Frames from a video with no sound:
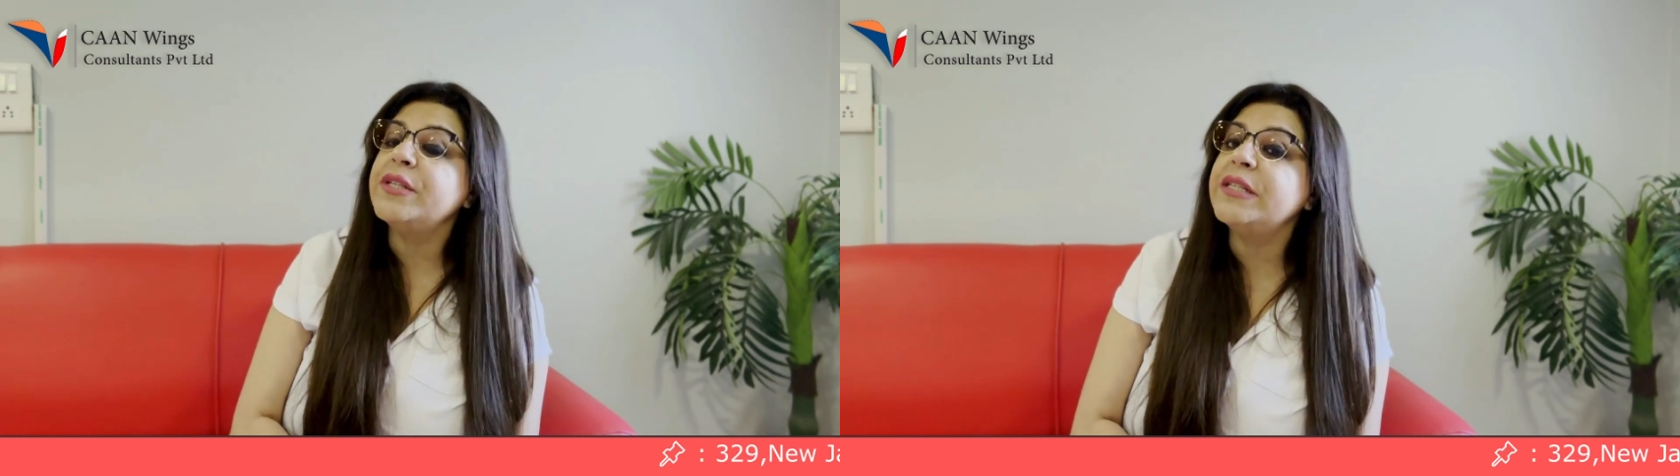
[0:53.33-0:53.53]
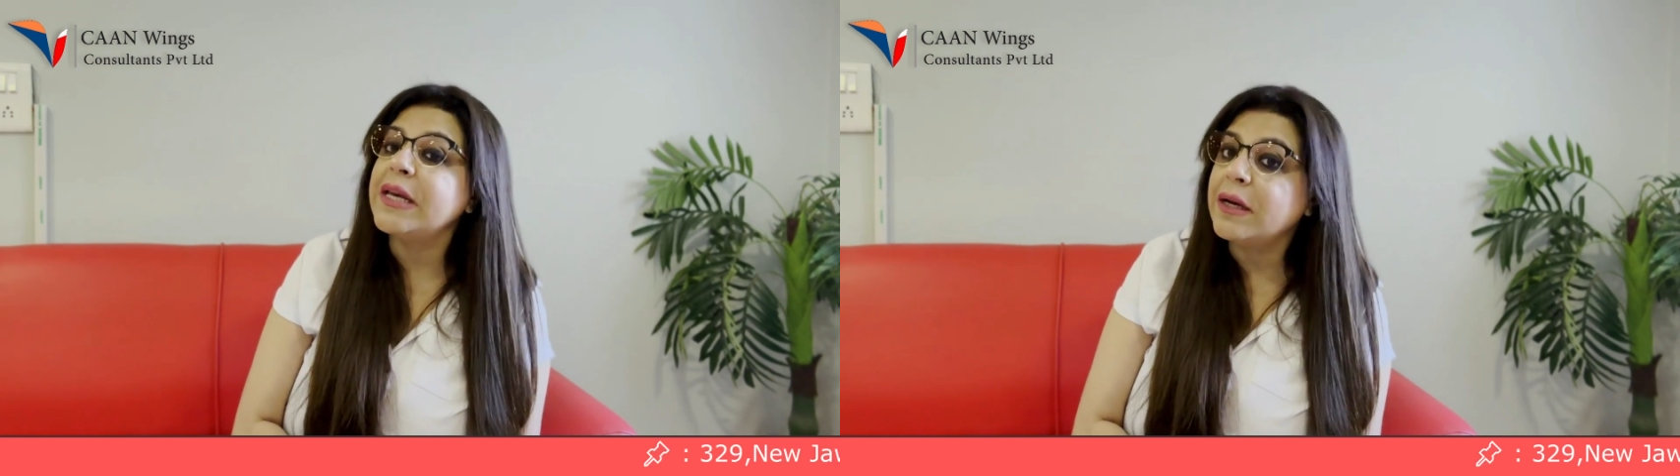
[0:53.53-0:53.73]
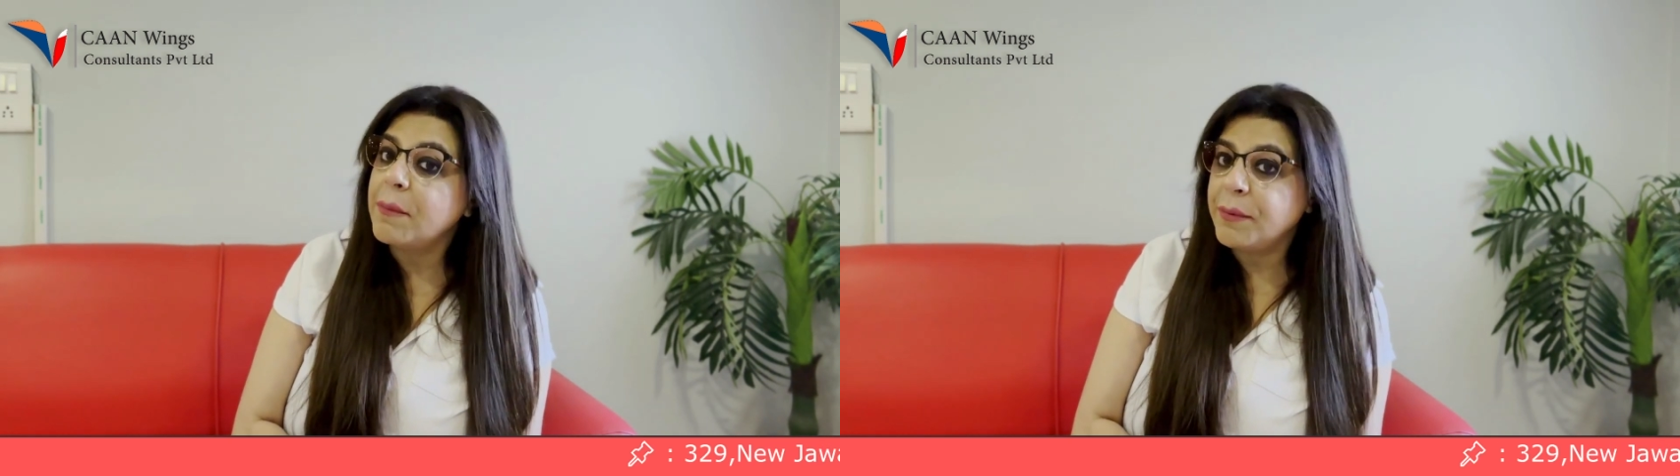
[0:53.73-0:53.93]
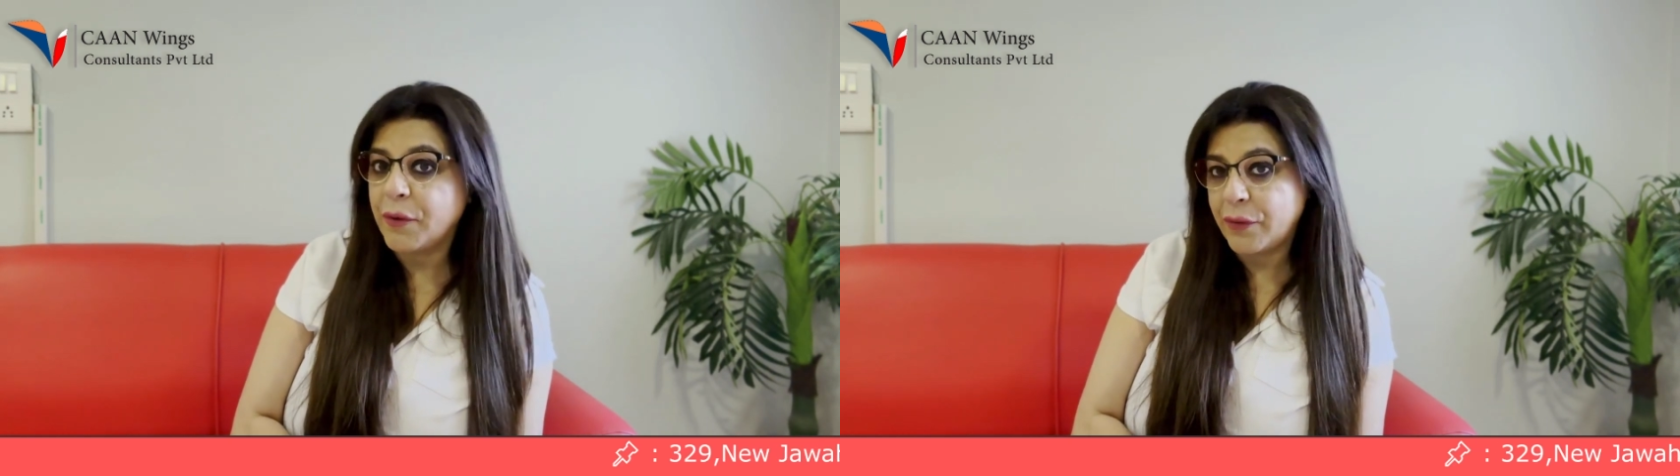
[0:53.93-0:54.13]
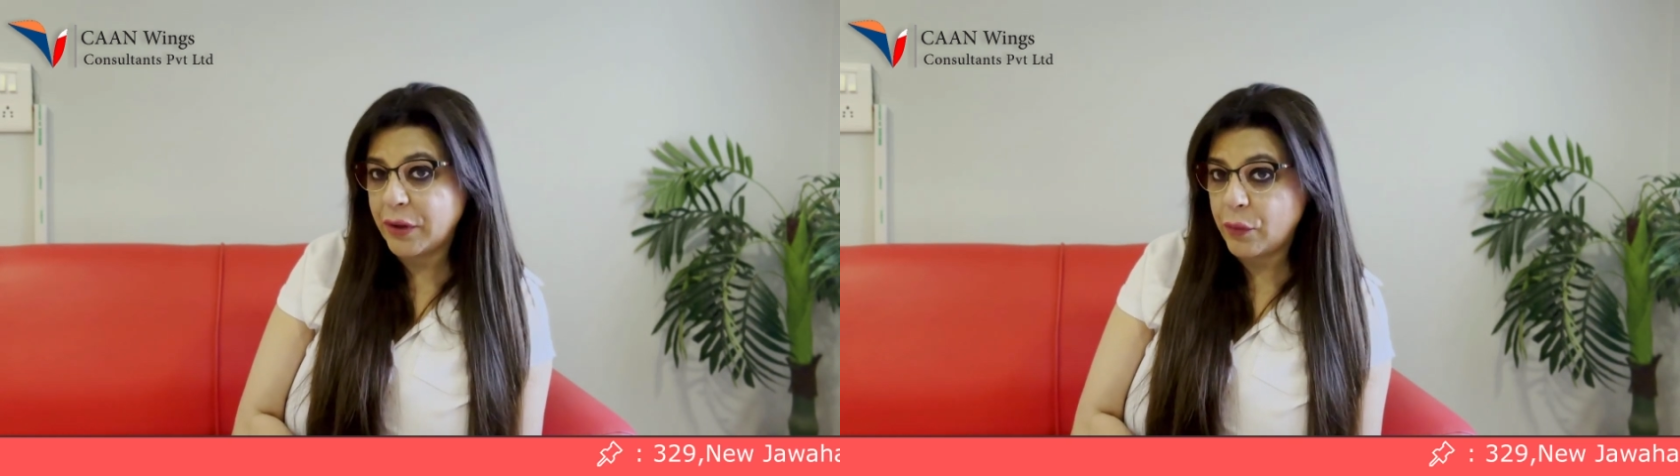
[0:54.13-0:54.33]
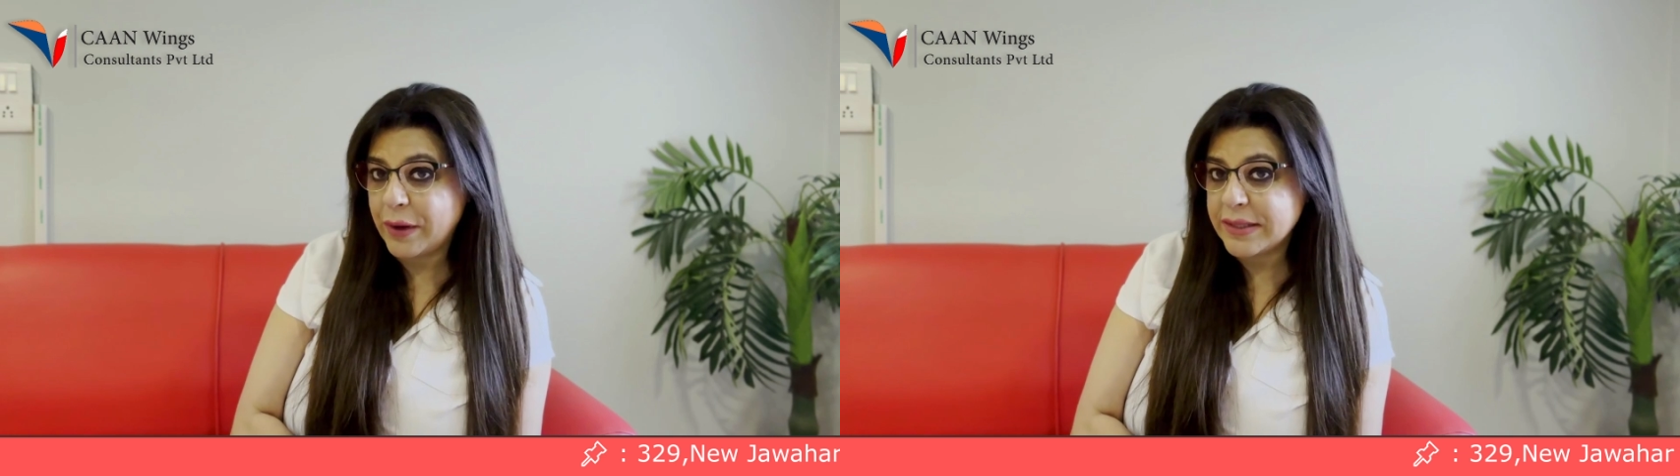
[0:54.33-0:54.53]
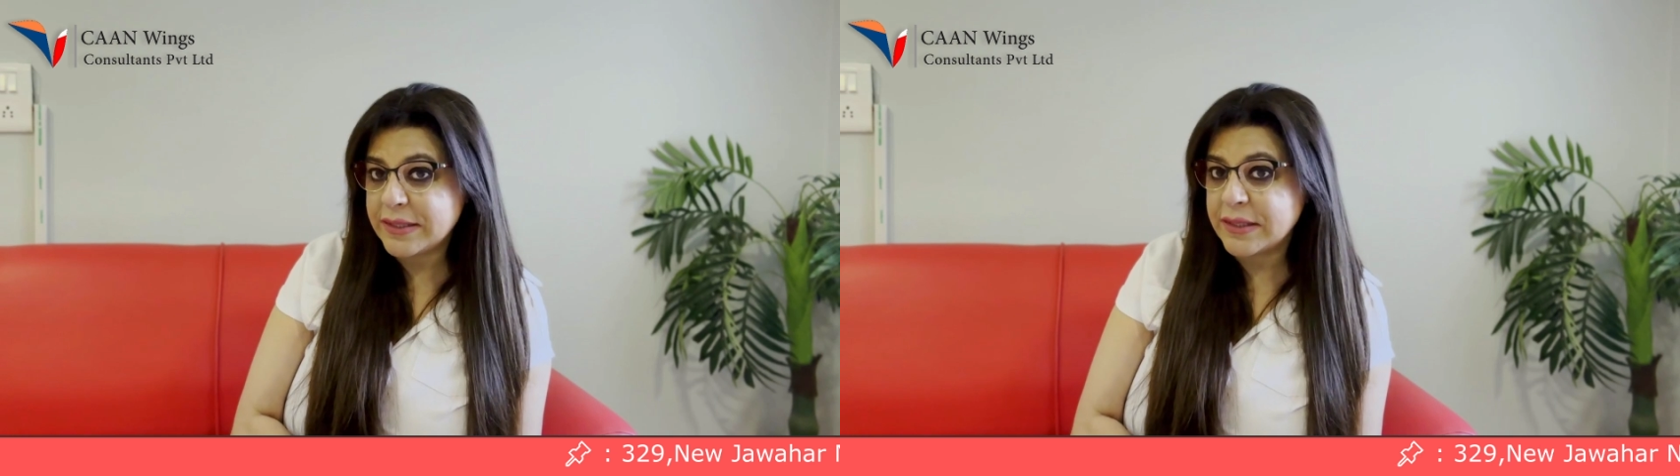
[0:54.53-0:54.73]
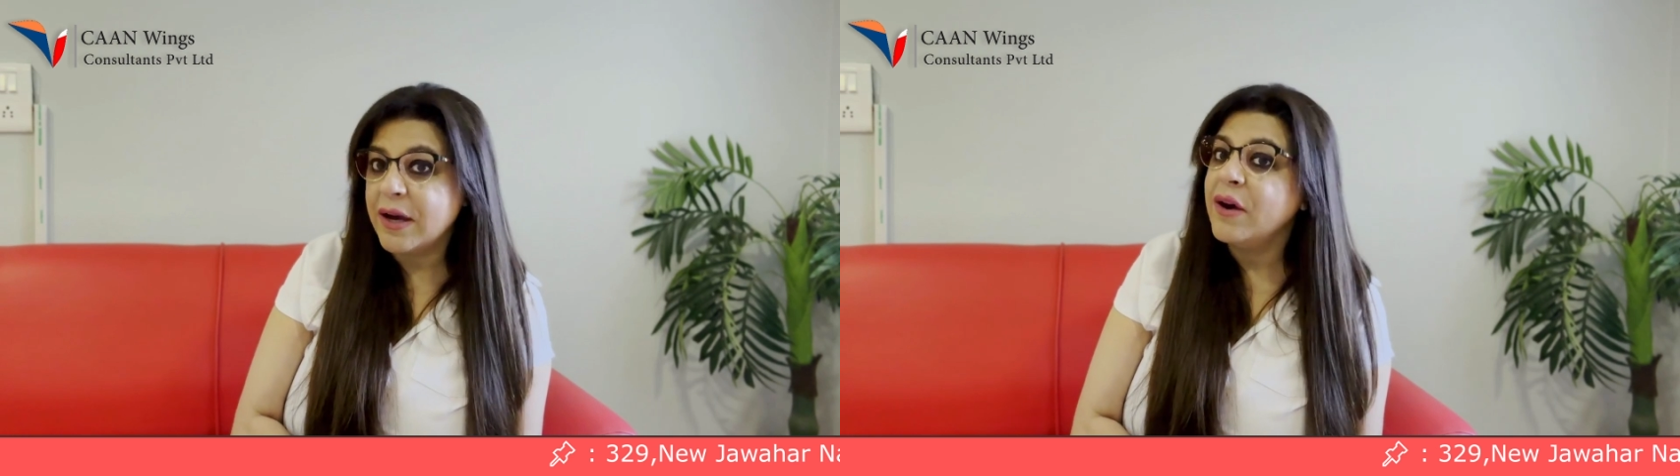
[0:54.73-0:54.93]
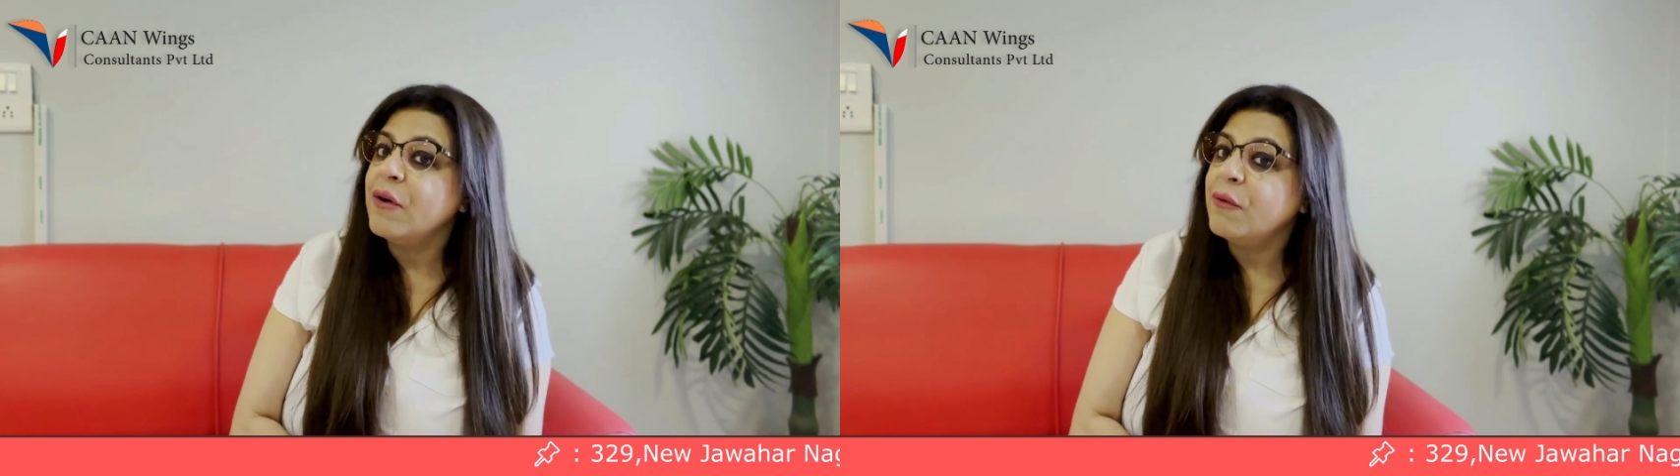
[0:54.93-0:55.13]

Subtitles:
take up your request